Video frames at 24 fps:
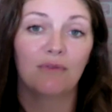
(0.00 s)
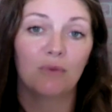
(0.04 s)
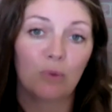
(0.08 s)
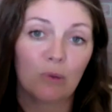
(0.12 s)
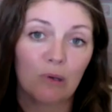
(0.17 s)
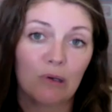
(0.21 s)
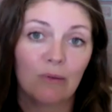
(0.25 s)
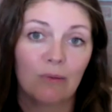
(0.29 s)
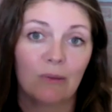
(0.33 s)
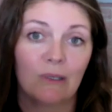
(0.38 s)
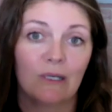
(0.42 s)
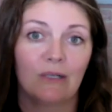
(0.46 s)

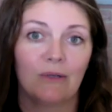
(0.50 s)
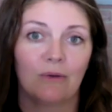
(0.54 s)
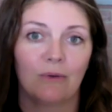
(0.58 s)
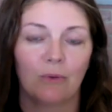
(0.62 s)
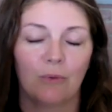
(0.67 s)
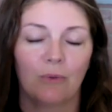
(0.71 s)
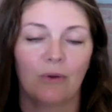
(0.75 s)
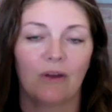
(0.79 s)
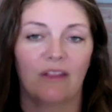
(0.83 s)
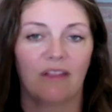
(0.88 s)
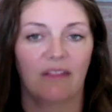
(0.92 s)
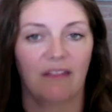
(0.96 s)
forward
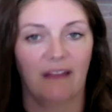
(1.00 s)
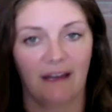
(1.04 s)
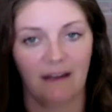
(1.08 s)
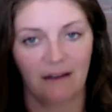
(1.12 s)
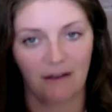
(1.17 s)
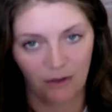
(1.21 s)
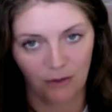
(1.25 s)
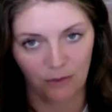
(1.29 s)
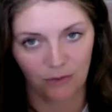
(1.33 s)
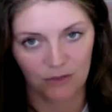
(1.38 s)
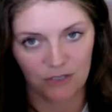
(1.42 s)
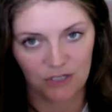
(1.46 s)
with that
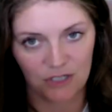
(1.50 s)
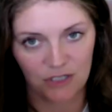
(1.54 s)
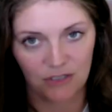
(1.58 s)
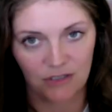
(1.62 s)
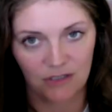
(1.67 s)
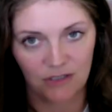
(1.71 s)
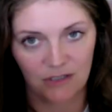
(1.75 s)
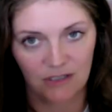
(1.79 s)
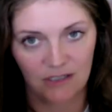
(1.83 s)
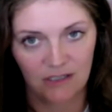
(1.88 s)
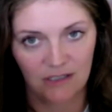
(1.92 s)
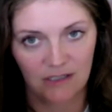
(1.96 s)
coach.
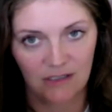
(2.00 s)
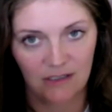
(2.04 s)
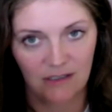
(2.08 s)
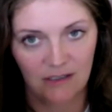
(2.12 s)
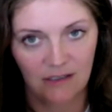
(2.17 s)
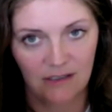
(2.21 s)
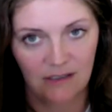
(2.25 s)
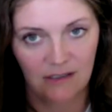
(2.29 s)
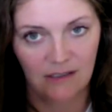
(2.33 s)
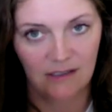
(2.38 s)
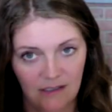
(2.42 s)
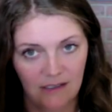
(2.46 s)

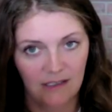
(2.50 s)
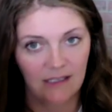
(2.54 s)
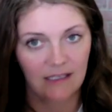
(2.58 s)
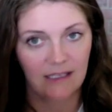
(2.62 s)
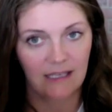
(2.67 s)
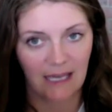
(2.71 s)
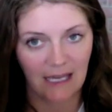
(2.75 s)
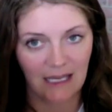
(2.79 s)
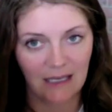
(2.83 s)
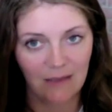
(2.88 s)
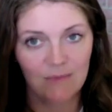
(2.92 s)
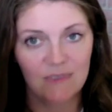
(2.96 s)

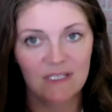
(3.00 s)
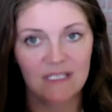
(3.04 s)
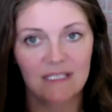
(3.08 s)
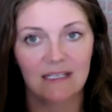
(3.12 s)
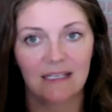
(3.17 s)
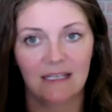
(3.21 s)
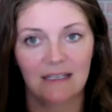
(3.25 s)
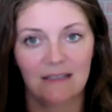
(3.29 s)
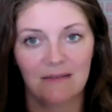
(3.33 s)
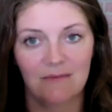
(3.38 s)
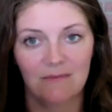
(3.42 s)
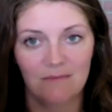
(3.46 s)
Camps
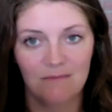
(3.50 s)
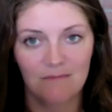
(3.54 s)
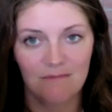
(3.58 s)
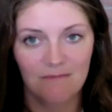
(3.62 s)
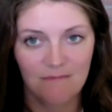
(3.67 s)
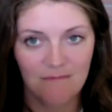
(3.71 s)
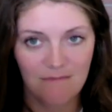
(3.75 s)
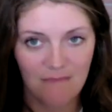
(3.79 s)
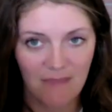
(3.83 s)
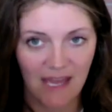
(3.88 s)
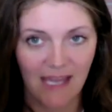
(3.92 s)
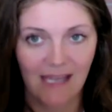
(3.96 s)
can
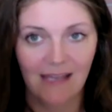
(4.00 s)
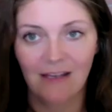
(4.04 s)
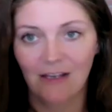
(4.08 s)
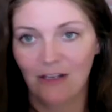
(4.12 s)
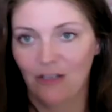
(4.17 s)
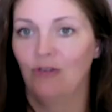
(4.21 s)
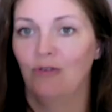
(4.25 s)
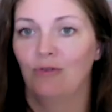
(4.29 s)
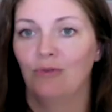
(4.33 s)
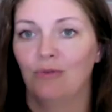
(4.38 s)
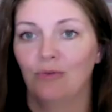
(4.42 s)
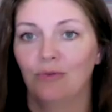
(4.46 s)
make
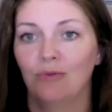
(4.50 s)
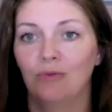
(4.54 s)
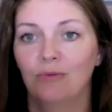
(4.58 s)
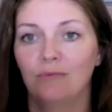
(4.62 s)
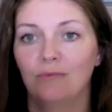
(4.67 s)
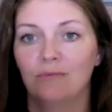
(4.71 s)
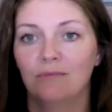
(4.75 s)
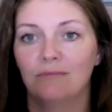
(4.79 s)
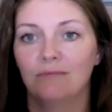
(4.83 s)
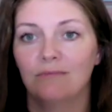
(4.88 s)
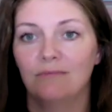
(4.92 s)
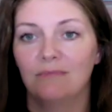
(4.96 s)
you
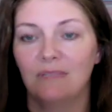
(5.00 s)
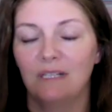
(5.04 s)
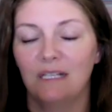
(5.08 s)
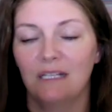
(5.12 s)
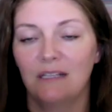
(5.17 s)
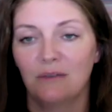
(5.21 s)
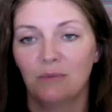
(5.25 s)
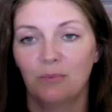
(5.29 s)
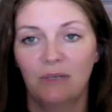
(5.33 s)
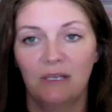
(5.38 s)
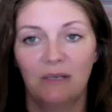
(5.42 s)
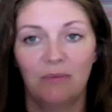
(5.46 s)

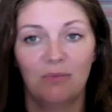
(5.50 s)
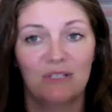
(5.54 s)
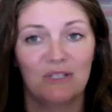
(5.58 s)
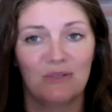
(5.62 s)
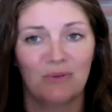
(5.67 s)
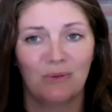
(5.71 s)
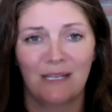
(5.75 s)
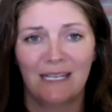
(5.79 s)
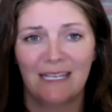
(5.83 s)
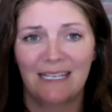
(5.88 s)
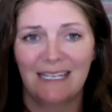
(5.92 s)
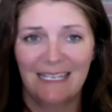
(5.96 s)
either be
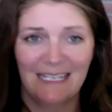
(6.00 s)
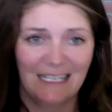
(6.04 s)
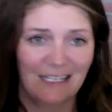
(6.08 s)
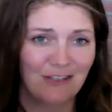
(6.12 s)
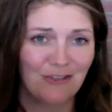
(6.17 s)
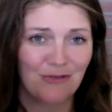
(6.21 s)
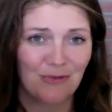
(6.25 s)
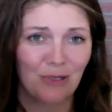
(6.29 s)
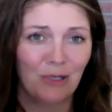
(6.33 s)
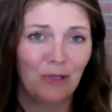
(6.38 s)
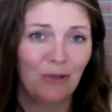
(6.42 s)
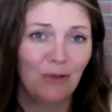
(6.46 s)
between
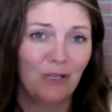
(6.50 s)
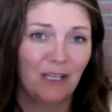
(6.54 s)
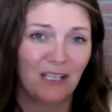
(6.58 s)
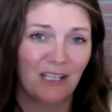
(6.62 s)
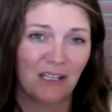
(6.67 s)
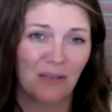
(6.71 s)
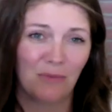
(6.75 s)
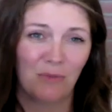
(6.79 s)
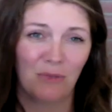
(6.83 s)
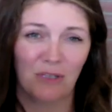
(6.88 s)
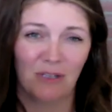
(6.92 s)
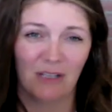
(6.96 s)
intro and
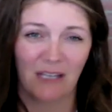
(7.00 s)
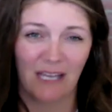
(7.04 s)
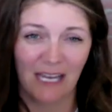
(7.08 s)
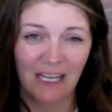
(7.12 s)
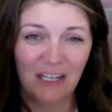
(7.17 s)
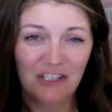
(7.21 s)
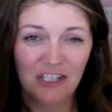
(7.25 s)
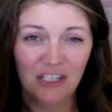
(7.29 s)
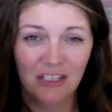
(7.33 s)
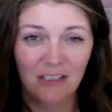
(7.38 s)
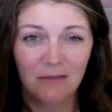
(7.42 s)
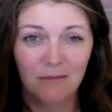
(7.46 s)

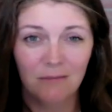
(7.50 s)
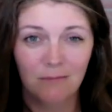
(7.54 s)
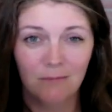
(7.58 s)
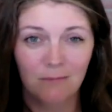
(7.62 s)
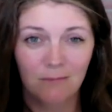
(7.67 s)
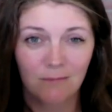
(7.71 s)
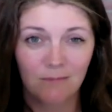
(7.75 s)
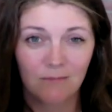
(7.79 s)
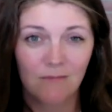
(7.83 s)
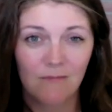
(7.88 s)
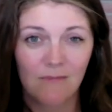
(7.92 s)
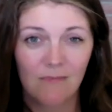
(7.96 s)
communication,
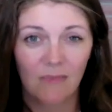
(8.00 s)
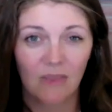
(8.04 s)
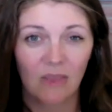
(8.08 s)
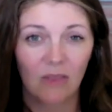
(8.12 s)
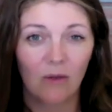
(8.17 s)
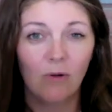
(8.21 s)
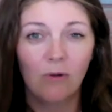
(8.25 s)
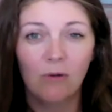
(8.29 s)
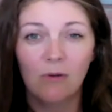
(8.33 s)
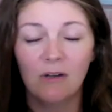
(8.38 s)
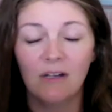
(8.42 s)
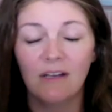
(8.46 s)

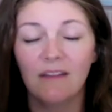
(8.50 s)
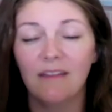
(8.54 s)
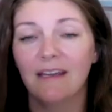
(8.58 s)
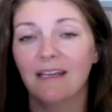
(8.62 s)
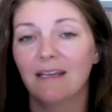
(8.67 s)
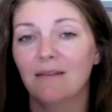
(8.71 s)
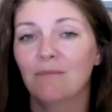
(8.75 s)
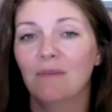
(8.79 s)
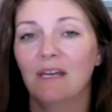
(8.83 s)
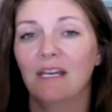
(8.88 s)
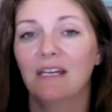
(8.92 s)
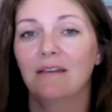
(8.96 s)
or they
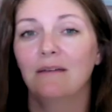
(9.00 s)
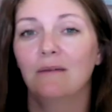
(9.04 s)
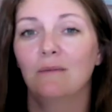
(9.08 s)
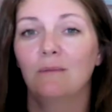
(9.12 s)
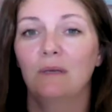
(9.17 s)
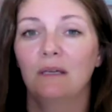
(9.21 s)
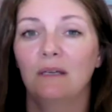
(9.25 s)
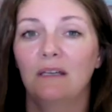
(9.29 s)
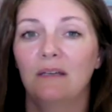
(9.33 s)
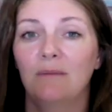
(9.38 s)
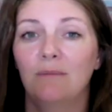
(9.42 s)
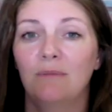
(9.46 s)
can make you
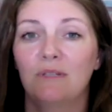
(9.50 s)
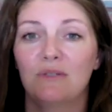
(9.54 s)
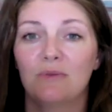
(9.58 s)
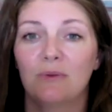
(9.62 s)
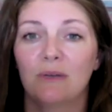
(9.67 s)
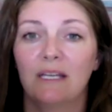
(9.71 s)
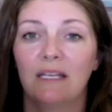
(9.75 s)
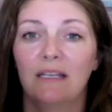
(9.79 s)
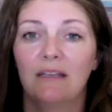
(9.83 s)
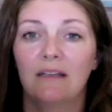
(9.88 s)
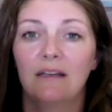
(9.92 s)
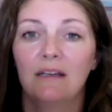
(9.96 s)
be
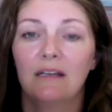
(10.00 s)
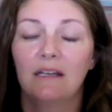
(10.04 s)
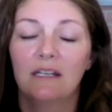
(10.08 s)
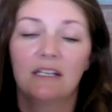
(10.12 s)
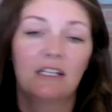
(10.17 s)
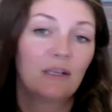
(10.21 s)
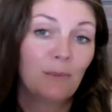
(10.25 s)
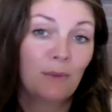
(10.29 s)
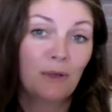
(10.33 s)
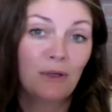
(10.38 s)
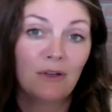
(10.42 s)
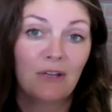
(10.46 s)
between
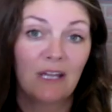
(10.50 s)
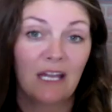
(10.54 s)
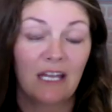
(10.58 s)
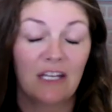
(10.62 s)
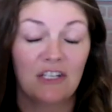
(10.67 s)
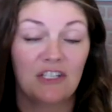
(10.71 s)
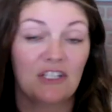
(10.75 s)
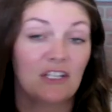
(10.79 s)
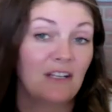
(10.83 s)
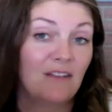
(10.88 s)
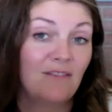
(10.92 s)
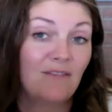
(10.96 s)

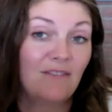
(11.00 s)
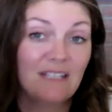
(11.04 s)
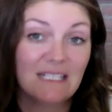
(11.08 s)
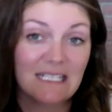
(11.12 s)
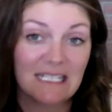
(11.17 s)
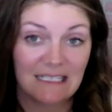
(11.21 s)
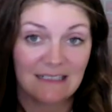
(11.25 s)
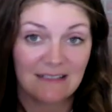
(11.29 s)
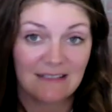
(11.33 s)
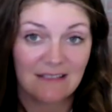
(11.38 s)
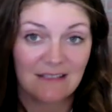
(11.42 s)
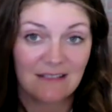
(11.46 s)
communication and visits.